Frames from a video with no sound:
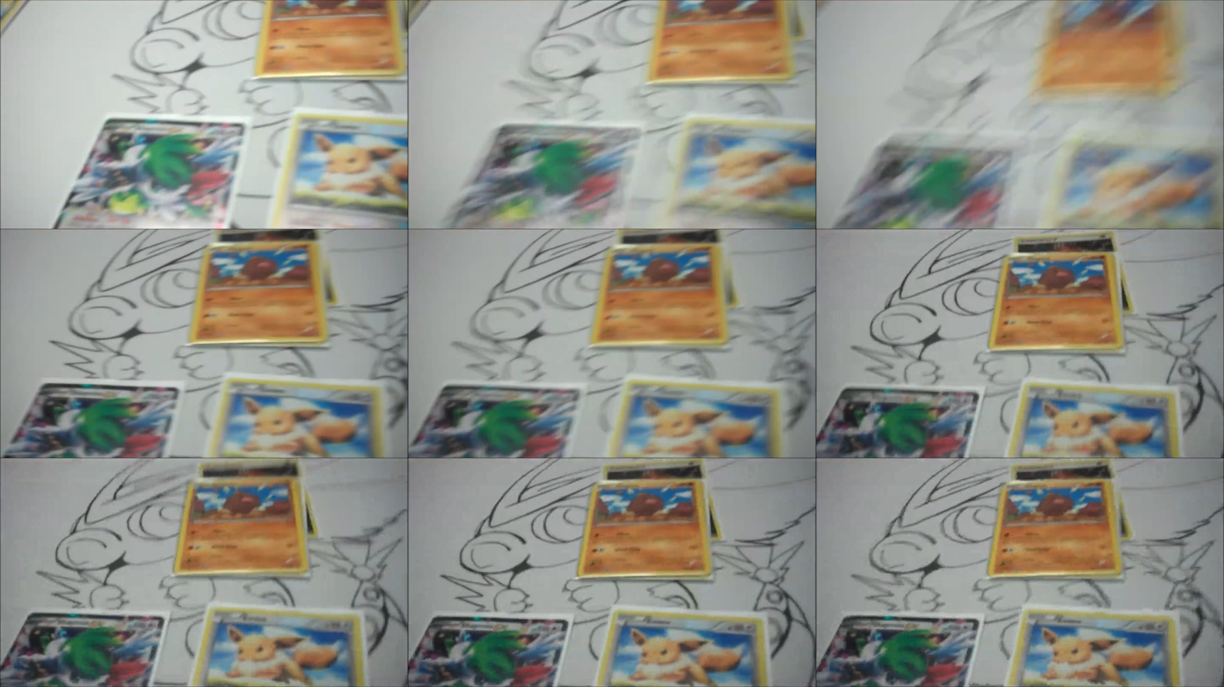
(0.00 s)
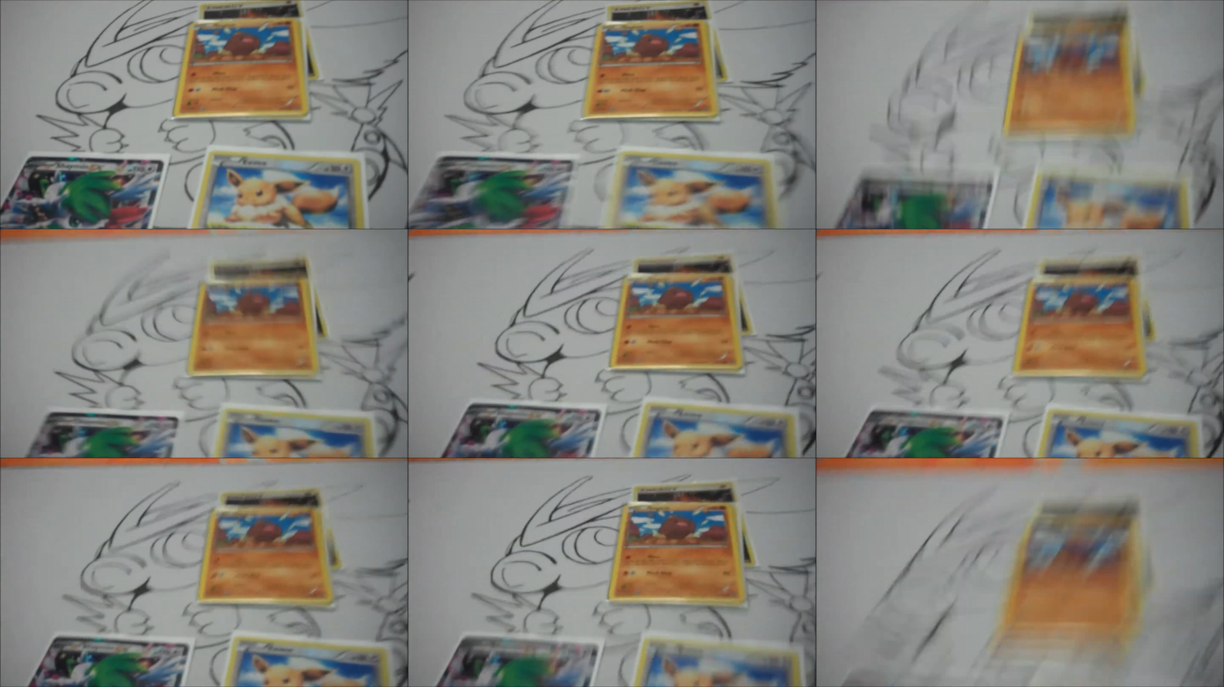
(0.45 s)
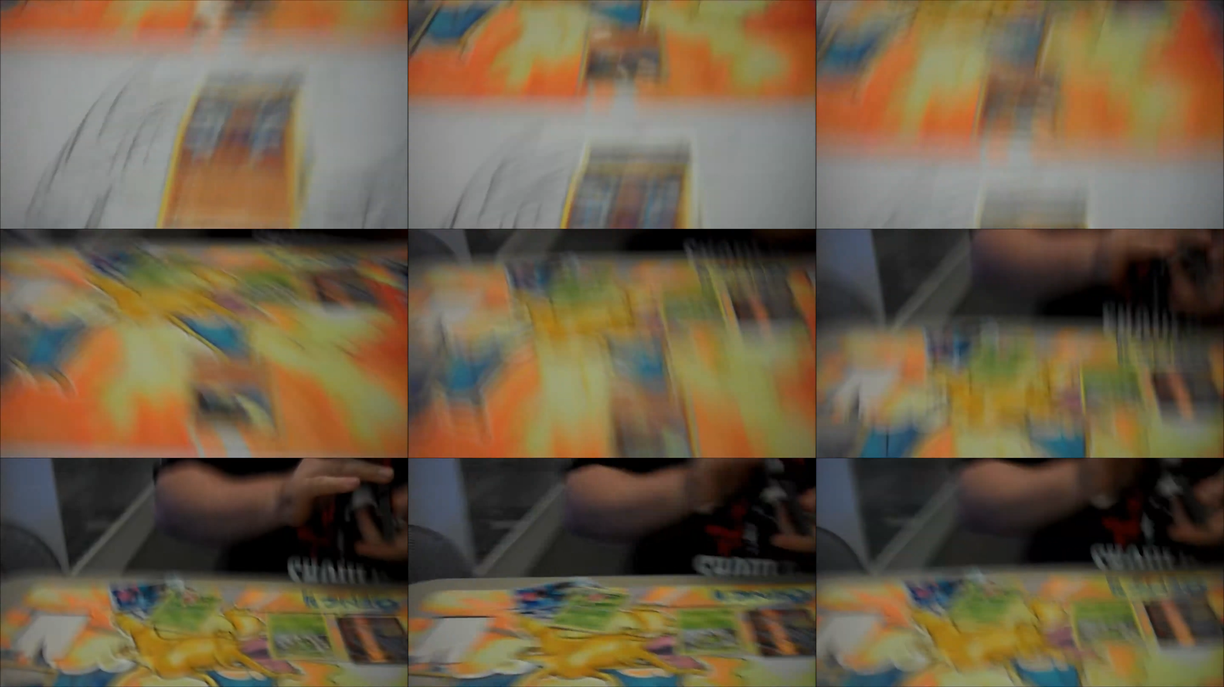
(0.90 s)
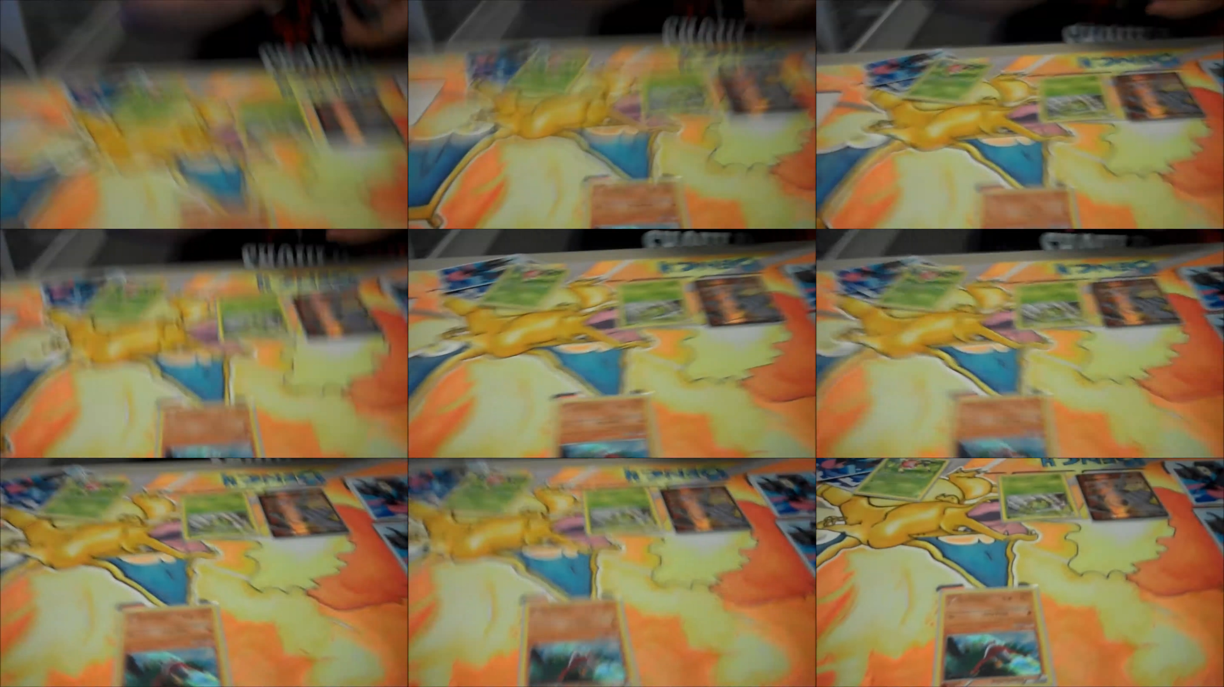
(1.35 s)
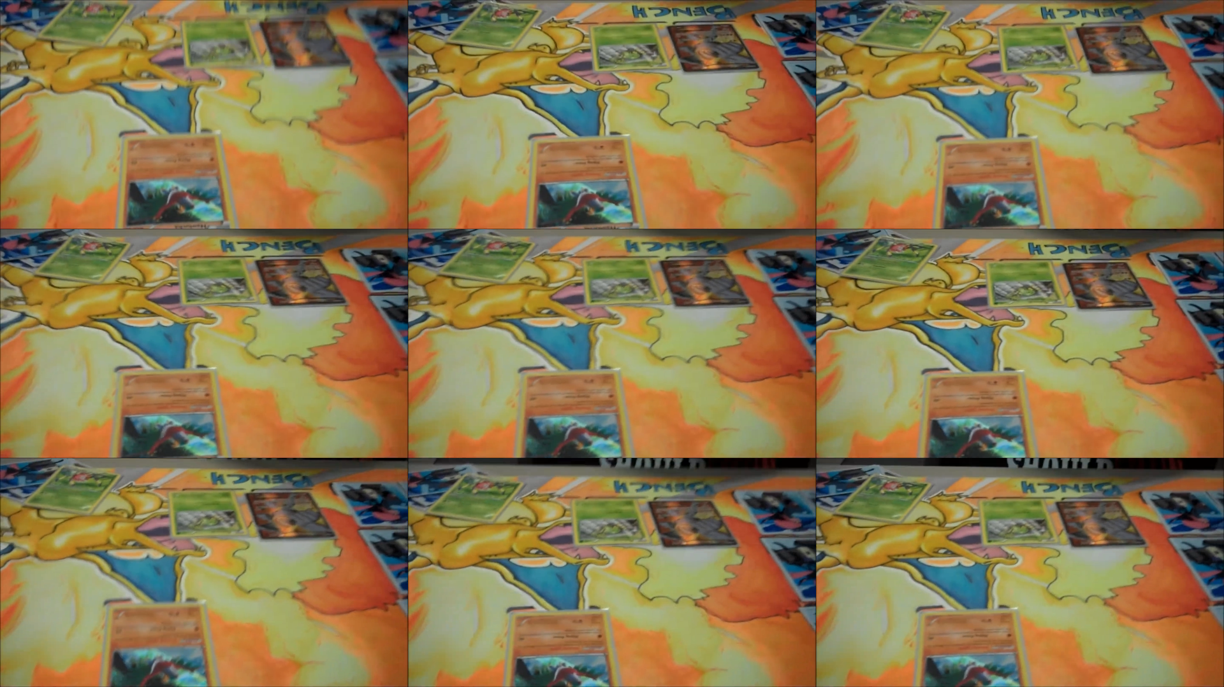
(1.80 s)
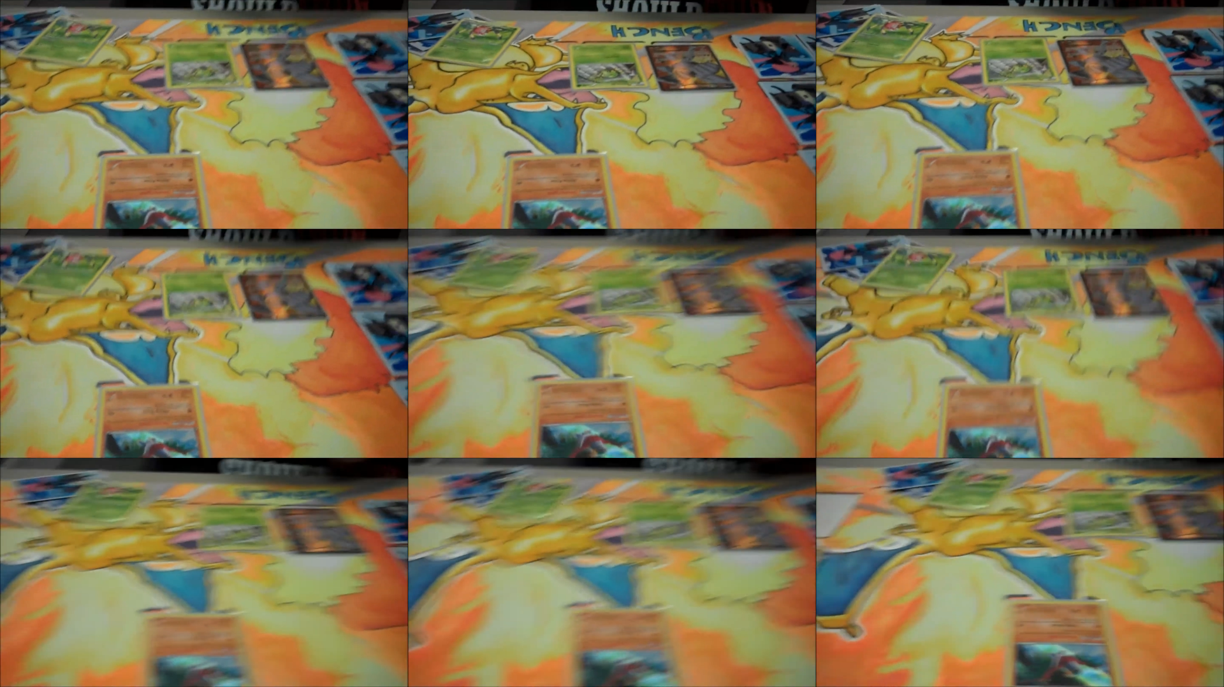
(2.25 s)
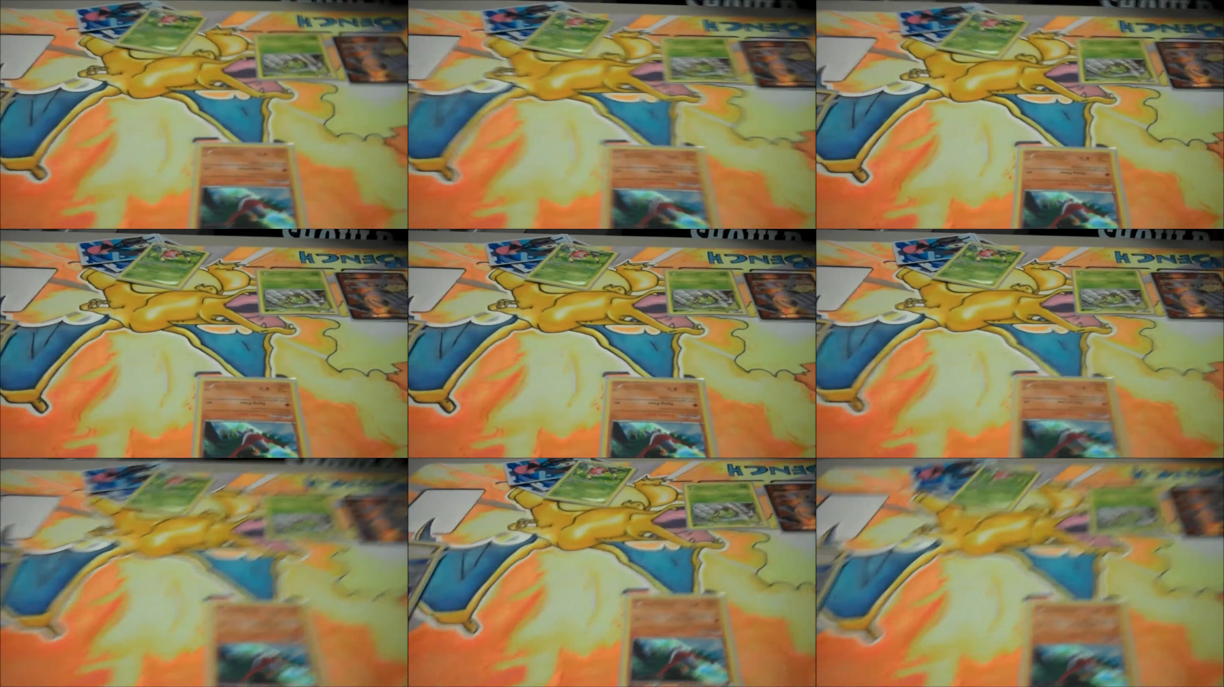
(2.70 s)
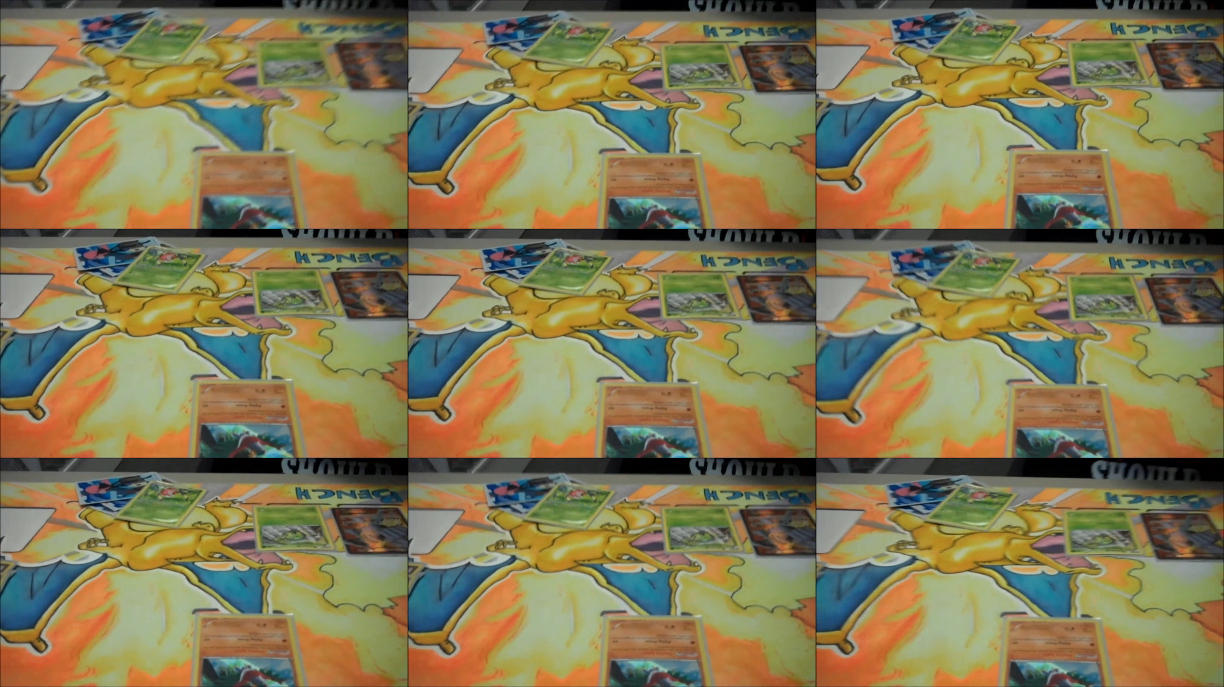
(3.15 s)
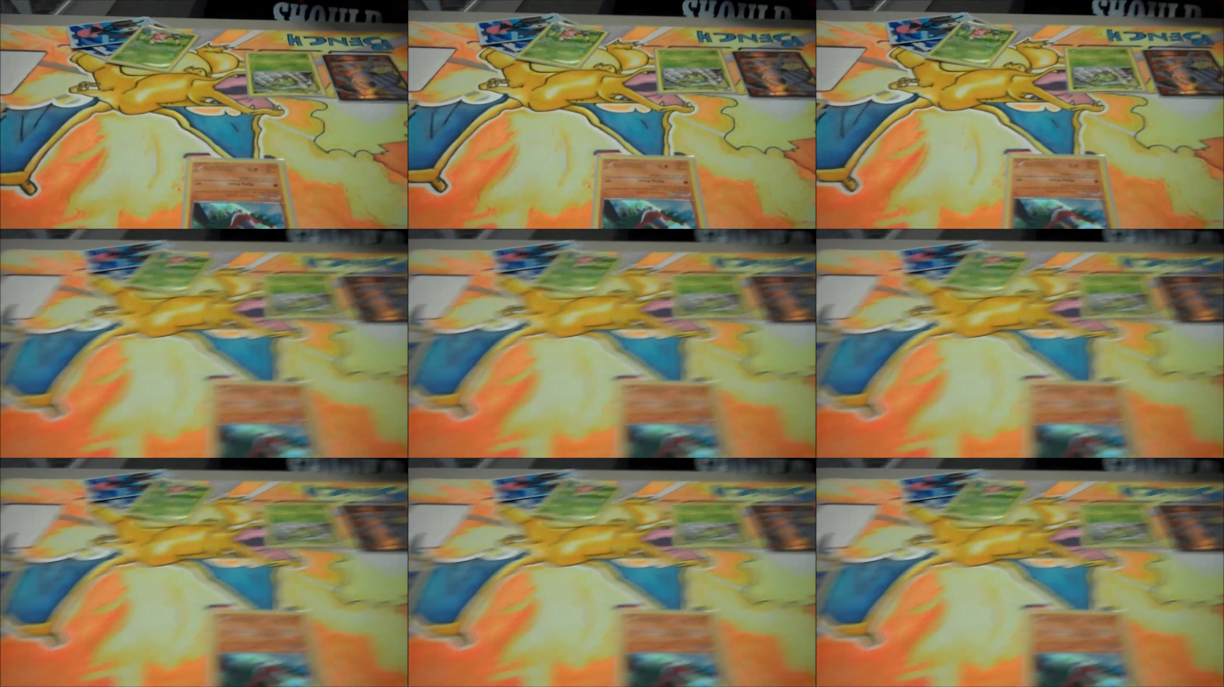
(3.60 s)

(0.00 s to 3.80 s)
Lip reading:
Nobody's mouth can be seen.